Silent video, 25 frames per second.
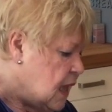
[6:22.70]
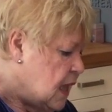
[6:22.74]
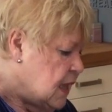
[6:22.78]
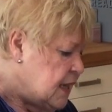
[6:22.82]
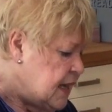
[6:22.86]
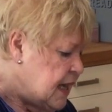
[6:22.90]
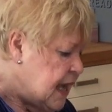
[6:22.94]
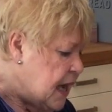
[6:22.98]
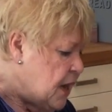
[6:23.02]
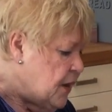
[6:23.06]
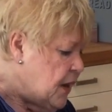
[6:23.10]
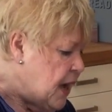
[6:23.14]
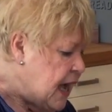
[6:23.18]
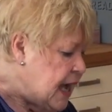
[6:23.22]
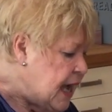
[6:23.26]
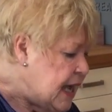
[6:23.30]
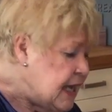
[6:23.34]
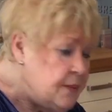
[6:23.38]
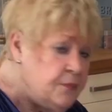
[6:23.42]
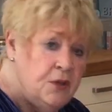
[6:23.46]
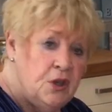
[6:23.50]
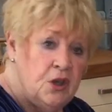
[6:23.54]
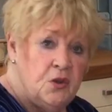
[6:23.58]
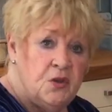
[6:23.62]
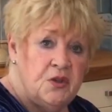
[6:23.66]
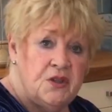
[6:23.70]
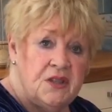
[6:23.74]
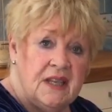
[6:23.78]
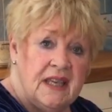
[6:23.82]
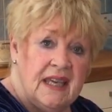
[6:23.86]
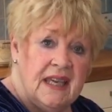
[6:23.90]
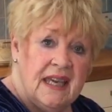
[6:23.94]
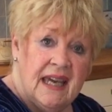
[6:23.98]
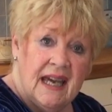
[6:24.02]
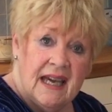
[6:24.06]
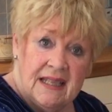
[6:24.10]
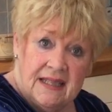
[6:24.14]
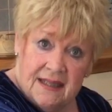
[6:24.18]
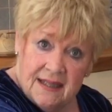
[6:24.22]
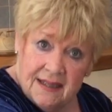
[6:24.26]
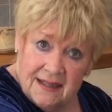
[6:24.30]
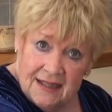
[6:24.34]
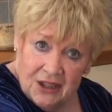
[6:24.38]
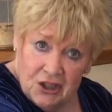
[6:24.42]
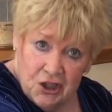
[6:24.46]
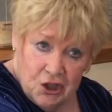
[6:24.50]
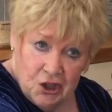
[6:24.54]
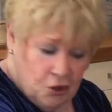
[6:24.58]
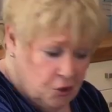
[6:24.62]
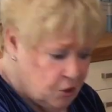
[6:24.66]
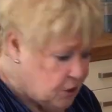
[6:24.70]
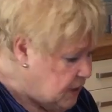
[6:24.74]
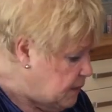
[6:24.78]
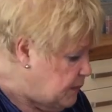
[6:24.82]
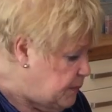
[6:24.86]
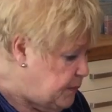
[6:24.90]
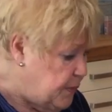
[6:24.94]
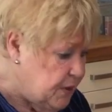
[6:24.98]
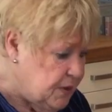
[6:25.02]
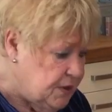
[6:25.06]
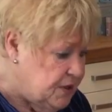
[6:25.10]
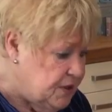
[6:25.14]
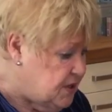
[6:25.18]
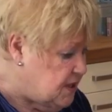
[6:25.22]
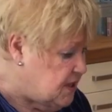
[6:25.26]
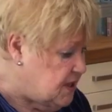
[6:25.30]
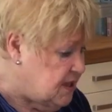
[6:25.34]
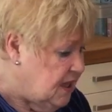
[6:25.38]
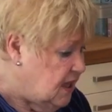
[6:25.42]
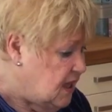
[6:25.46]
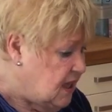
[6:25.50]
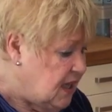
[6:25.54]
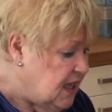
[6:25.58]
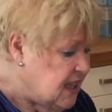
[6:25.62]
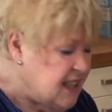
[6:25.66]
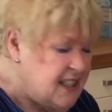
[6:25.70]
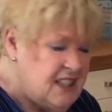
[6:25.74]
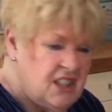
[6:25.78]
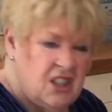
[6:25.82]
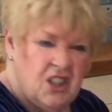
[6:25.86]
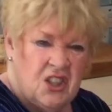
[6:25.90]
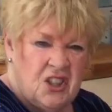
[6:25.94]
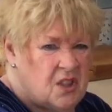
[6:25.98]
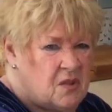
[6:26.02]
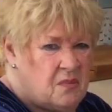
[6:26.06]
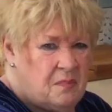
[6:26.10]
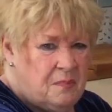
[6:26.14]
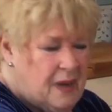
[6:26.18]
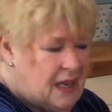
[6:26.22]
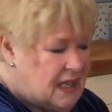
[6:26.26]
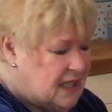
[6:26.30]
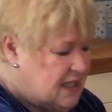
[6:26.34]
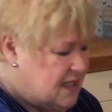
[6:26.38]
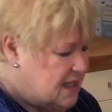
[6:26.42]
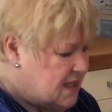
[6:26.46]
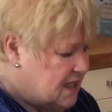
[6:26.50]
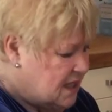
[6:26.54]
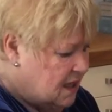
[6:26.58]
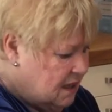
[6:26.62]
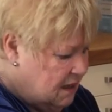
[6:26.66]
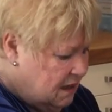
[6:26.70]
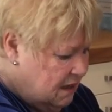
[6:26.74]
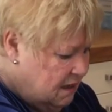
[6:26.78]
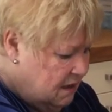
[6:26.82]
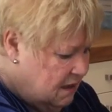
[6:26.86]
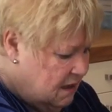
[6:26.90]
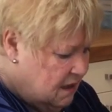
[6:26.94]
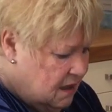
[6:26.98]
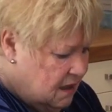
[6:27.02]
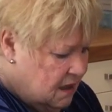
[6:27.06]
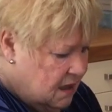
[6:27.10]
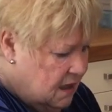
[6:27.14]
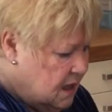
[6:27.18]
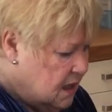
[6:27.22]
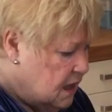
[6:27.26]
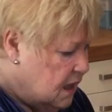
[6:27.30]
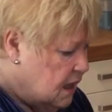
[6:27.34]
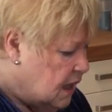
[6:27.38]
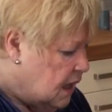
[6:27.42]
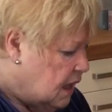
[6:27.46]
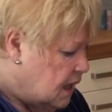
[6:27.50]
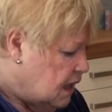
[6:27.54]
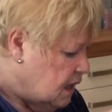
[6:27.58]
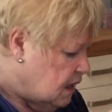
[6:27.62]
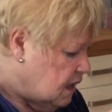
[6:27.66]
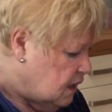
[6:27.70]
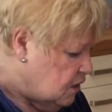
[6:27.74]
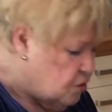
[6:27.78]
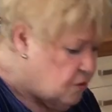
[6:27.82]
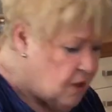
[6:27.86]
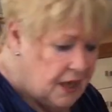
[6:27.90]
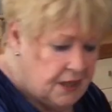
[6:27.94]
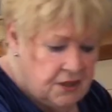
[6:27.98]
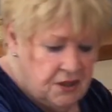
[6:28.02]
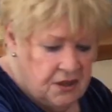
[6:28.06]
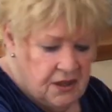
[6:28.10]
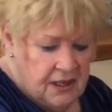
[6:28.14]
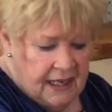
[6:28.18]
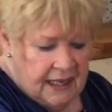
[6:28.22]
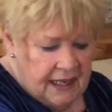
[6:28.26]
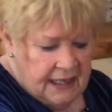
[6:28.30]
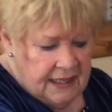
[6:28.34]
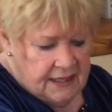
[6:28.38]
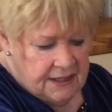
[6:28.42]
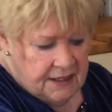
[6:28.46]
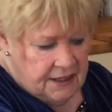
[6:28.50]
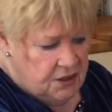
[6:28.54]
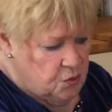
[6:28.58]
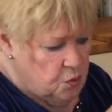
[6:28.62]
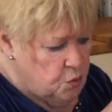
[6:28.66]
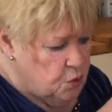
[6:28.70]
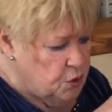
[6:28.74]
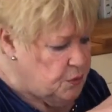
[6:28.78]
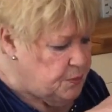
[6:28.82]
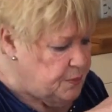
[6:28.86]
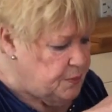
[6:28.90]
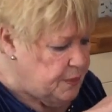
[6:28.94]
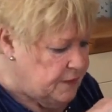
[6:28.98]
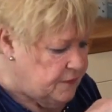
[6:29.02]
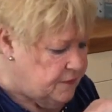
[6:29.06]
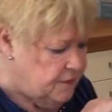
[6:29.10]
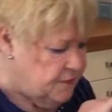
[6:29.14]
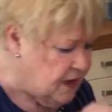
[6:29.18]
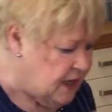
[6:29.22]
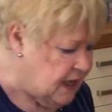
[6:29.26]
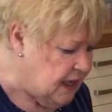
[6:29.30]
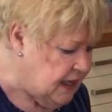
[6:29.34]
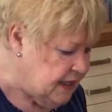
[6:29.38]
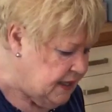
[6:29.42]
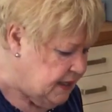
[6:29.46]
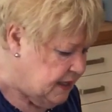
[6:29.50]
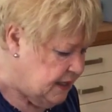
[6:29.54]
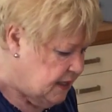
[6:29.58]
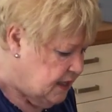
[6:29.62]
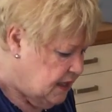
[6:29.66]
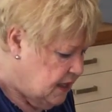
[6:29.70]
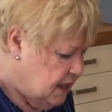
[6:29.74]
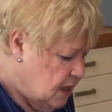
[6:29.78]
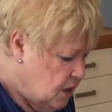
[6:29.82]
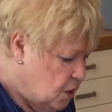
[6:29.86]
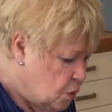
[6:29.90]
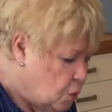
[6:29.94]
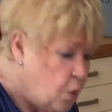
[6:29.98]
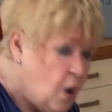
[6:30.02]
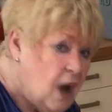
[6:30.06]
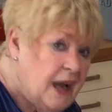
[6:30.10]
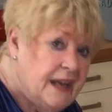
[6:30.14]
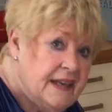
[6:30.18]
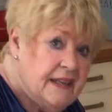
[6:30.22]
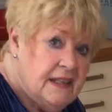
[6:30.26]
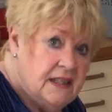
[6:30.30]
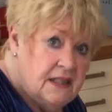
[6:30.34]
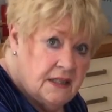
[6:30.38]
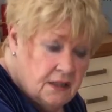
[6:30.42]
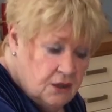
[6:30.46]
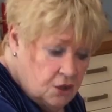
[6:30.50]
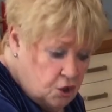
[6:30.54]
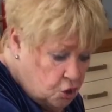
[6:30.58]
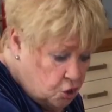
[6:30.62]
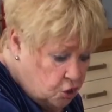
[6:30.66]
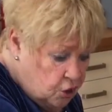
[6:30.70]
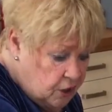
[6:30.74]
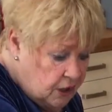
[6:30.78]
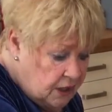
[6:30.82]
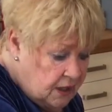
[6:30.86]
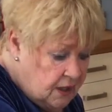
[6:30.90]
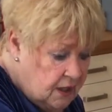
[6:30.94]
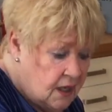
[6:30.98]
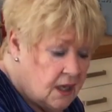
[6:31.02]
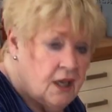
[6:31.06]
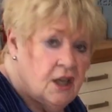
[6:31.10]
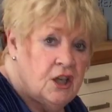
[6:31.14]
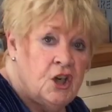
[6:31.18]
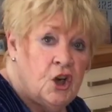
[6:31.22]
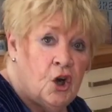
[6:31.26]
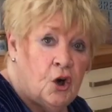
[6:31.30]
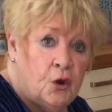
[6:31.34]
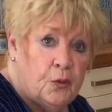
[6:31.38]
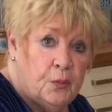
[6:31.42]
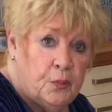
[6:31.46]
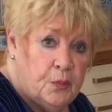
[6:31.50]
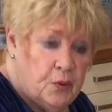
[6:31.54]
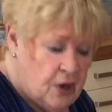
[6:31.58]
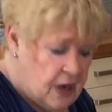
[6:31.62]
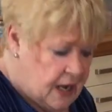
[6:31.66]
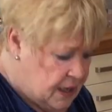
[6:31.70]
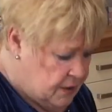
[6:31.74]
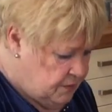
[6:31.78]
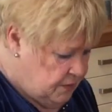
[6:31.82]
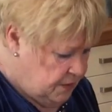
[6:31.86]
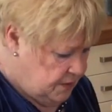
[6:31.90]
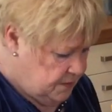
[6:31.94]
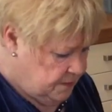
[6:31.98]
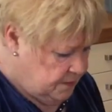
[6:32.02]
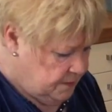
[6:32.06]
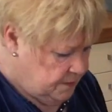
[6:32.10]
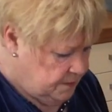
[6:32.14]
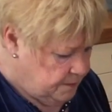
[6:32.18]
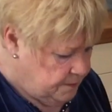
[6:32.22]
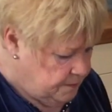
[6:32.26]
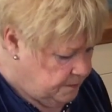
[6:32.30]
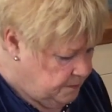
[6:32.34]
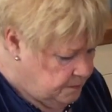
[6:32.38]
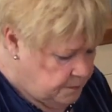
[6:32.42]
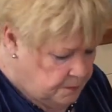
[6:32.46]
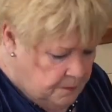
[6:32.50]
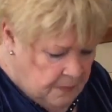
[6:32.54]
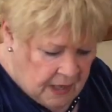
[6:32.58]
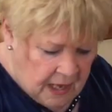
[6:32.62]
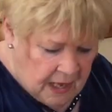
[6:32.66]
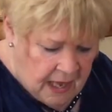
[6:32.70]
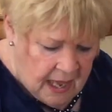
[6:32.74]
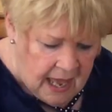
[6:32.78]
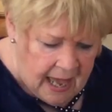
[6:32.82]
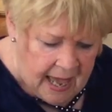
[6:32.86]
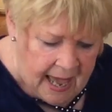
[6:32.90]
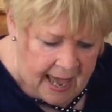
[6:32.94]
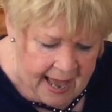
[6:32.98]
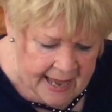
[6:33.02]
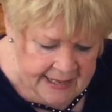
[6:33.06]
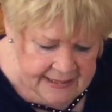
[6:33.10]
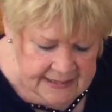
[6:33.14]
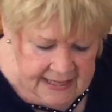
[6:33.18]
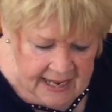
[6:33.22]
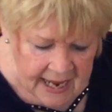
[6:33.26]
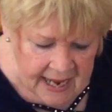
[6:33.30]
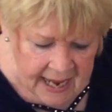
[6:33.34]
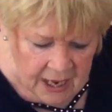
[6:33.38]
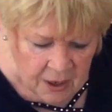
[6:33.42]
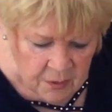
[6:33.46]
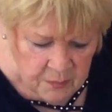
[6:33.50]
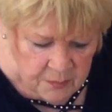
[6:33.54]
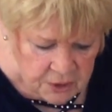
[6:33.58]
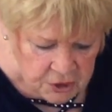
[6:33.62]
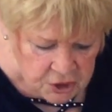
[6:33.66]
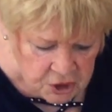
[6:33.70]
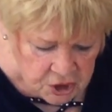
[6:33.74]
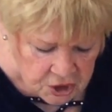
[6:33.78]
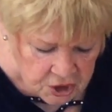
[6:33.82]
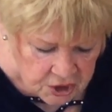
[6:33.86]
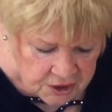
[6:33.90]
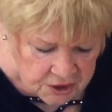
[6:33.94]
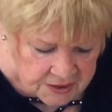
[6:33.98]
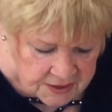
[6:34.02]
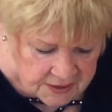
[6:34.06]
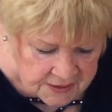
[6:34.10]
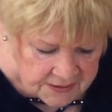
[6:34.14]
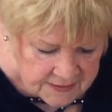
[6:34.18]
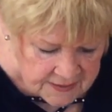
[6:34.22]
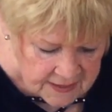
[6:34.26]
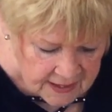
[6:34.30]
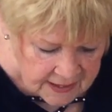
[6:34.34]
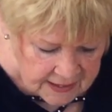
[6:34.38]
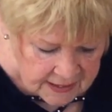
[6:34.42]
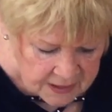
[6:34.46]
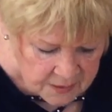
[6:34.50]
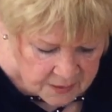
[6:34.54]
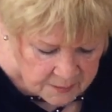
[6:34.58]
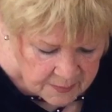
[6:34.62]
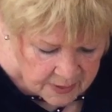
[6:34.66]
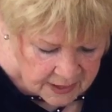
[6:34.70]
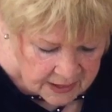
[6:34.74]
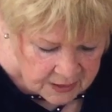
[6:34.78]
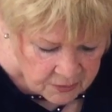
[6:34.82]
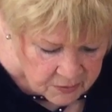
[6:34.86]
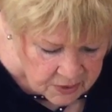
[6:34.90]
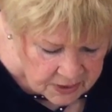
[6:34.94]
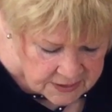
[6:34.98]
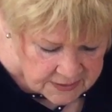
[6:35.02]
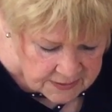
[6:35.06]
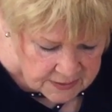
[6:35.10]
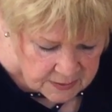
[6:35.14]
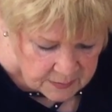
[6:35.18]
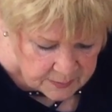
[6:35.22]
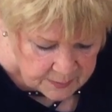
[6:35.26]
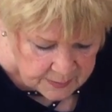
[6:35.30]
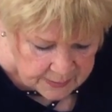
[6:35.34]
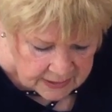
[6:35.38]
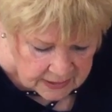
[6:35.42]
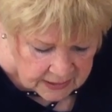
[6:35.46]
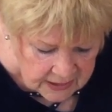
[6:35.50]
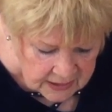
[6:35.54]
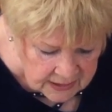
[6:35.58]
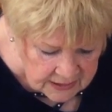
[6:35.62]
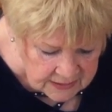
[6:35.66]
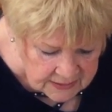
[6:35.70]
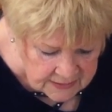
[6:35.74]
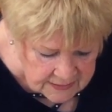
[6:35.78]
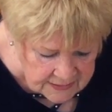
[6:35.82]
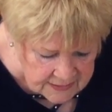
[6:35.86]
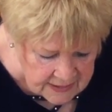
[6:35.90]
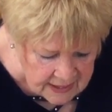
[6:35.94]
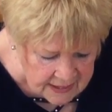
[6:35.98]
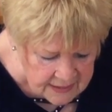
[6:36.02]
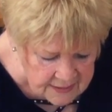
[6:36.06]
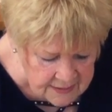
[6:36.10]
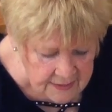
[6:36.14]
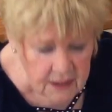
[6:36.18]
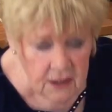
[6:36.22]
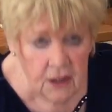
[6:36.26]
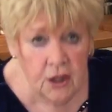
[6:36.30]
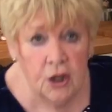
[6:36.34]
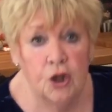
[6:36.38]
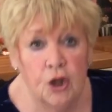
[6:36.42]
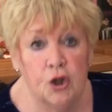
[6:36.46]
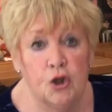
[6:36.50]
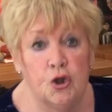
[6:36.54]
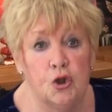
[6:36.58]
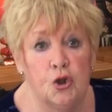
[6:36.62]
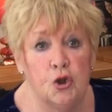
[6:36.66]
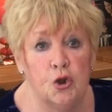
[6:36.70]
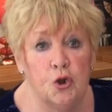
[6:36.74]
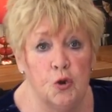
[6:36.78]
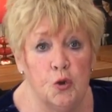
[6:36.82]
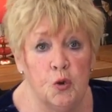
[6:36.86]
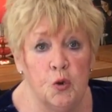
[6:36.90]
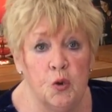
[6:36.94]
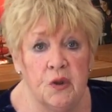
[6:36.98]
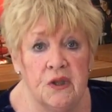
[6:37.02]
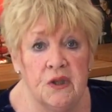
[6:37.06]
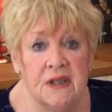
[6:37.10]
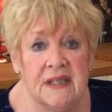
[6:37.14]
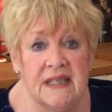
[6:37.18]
Now I'm using caster sugar, but it doesn't matter. Granulated would be fine. White sugar, not brown. And how much does it say in my recipe? It says 2